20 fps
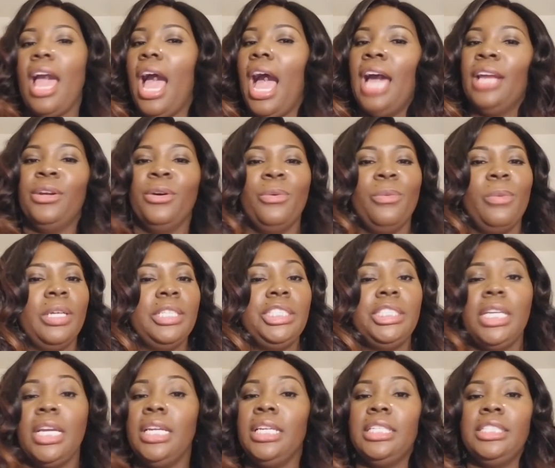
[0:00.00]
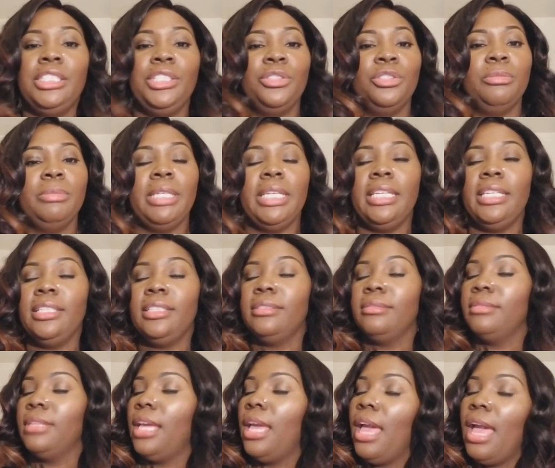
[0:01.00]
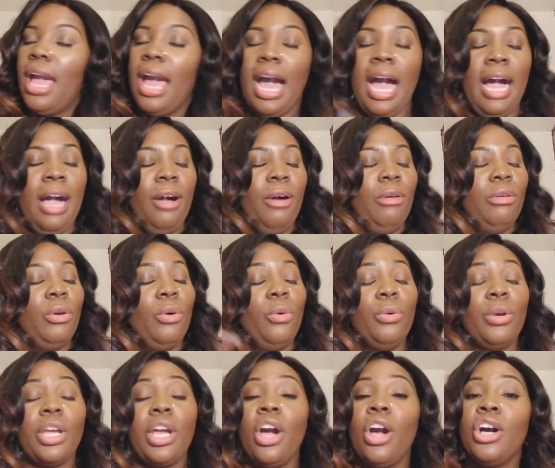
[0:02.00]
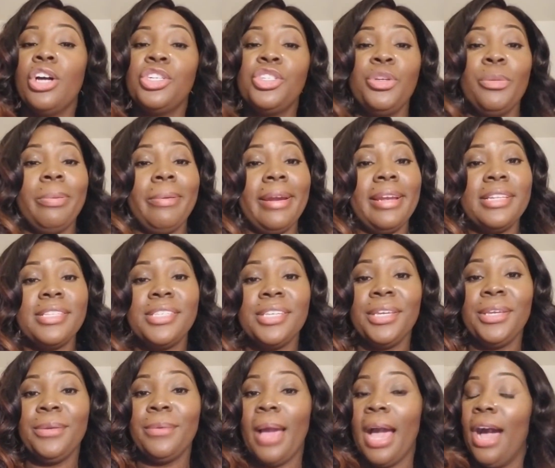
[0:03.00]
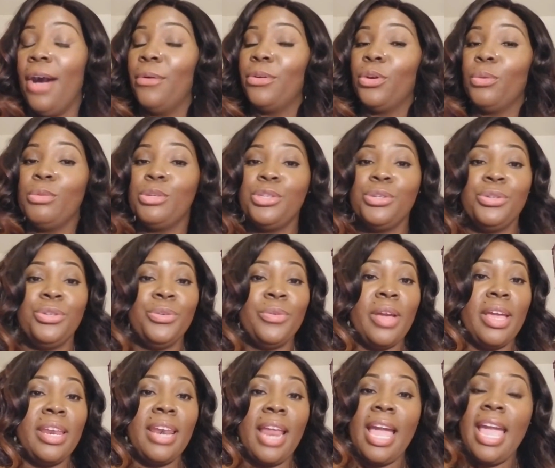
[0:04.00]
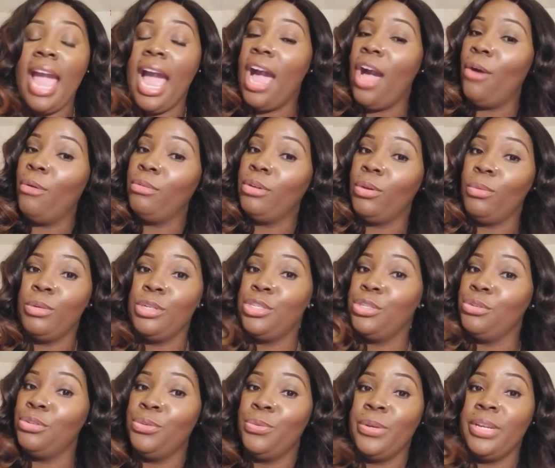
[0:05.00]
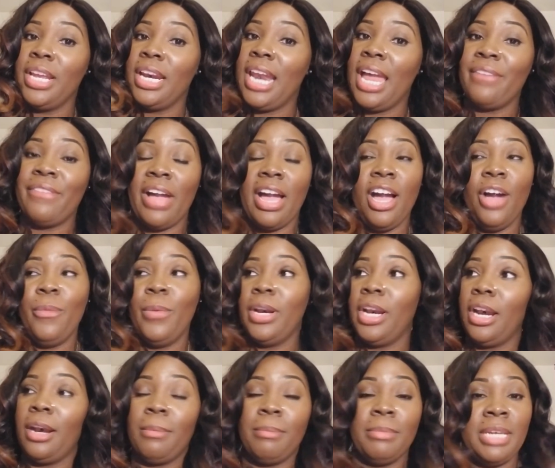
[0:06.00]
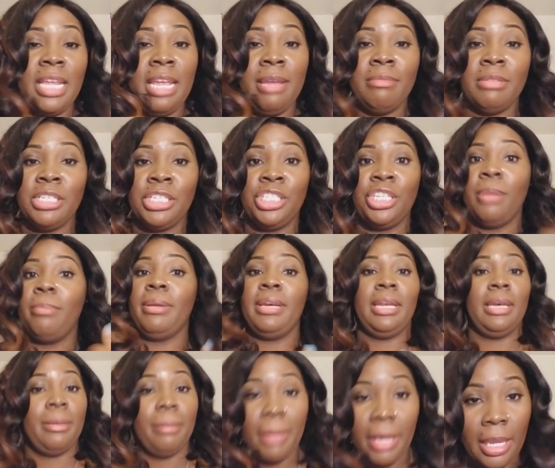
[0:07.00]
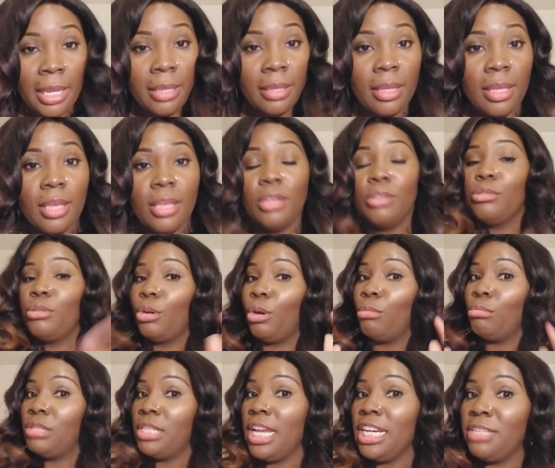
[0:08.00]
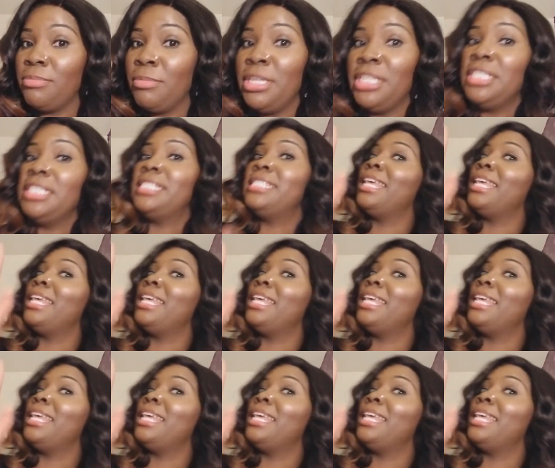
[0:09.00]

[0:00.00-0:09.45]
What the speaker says: I don't want your energy on me. I don't know what God you pray to. I don't know what you do at night. I don't know what you do in your life. I don't want none of them demons jumping into me. So don't touch me. Just